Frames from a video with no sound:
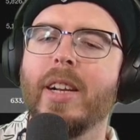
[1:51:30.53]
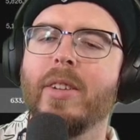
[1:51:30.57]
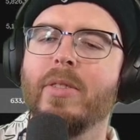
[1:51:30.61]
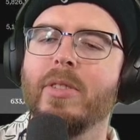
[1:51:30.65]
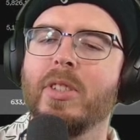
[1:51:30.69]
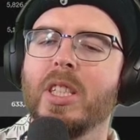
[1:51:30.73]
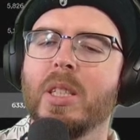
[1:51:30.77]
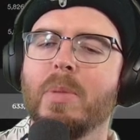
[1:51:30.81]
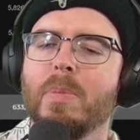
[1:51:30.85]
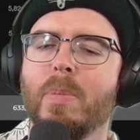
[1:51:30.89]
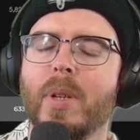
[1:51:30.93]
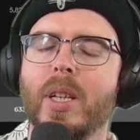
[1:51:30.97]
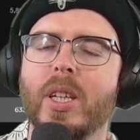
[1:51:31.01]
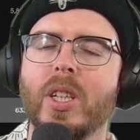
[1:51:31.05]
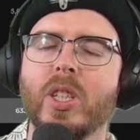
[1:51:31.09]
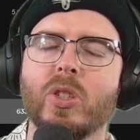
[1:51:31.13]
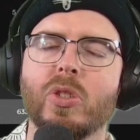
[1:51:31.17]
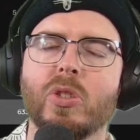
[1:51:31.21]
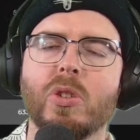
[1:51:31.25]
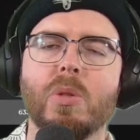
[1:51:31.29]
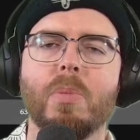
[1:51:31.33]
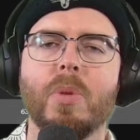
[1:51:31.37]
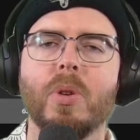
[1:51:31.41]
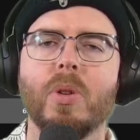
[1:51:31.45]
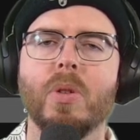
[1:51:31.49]
It was just
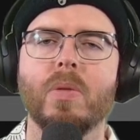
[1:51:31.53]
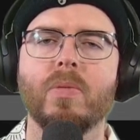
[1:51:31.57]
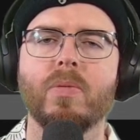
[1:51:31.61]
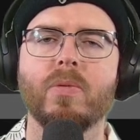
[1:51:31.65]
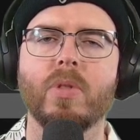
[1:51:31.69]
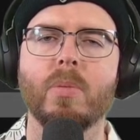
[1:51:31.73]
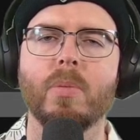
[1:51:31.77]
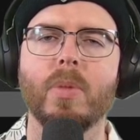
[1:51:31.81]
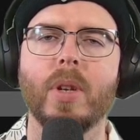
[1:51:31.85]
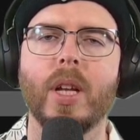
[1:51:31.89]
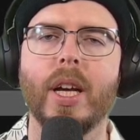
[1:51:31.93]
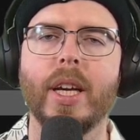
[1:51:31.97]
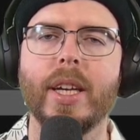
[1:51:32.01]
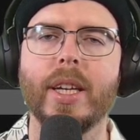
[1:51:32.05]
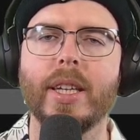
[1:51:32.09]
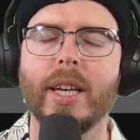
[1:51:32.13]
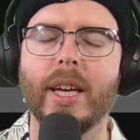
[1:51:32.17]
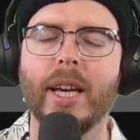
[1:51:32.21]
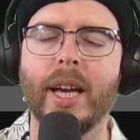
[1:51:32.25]
pleasurable from like